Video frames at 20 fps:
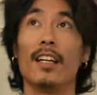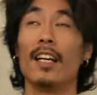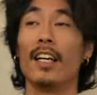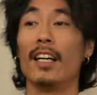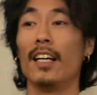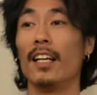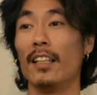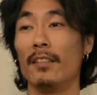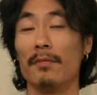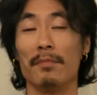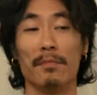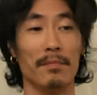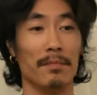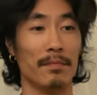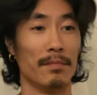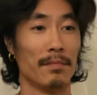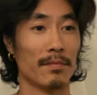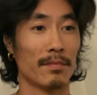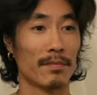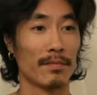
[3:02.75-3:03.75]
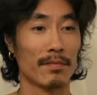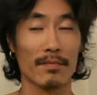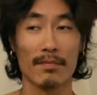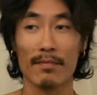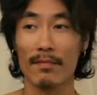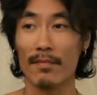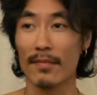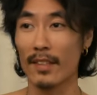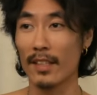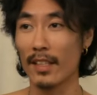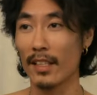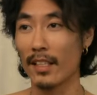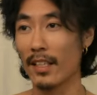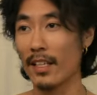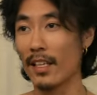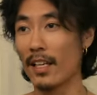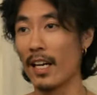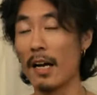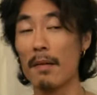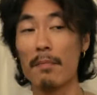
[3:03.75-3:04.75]
Um,
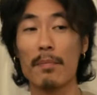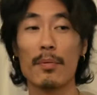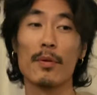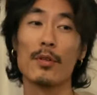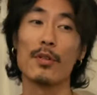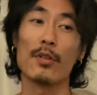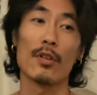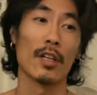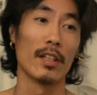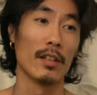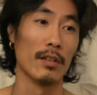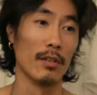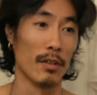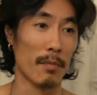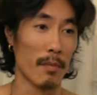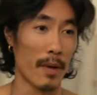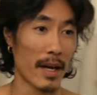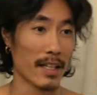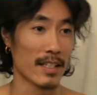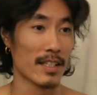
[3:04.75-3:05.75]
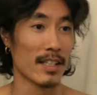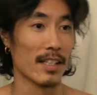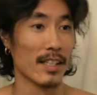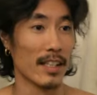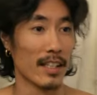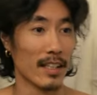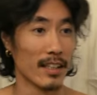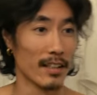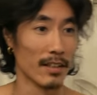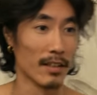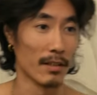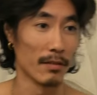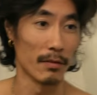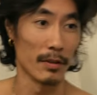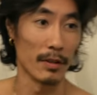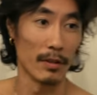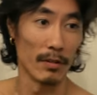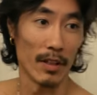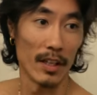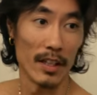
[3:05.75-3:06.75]
I'm pretty sure I look better in, in
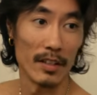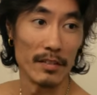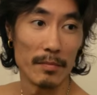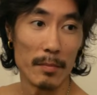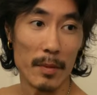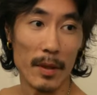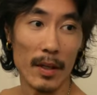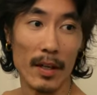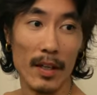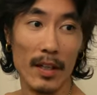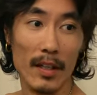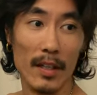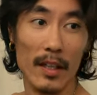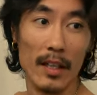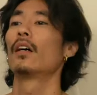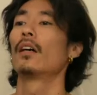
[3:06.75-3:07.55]
real life, but